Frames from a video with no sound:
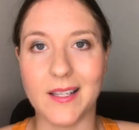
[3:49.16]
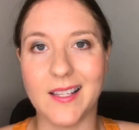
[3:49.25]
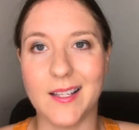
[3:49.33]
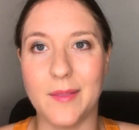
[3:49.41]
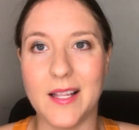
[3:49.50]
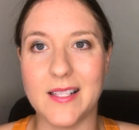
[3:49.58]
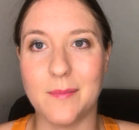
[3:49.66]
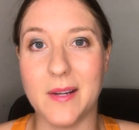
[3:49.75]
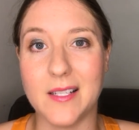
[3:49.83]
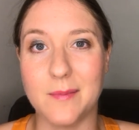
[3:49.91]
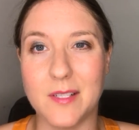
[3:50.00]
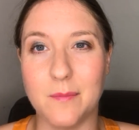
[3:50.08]
I think that's about
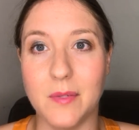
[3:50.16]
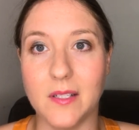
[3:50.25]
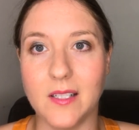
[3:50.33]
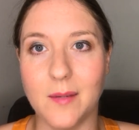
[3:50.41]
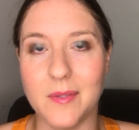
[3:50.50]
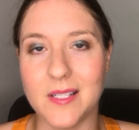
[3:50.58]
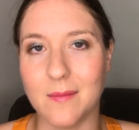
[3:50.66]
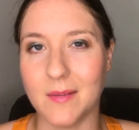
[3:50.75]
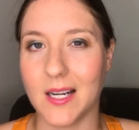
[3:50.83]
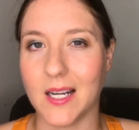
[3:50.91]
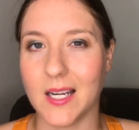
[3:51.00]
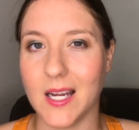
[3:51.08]
as much buildup as I'm
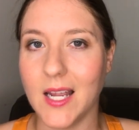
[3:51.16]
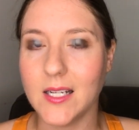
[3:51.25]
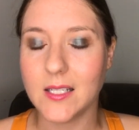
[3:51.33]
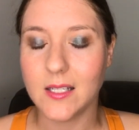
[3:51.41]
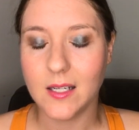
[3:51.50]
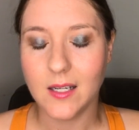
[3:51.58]
going to get.